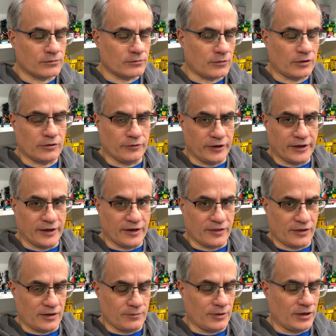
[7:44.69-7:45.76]
I don't need
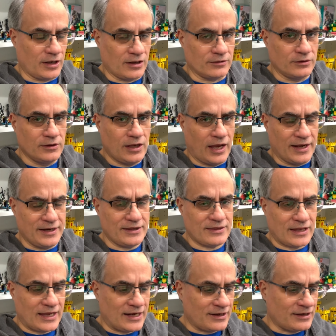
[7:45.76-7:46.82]
anything, but I'll, I need
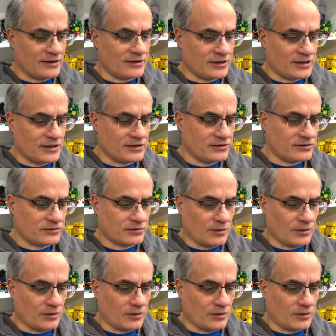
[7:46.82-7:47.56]
that. I need this.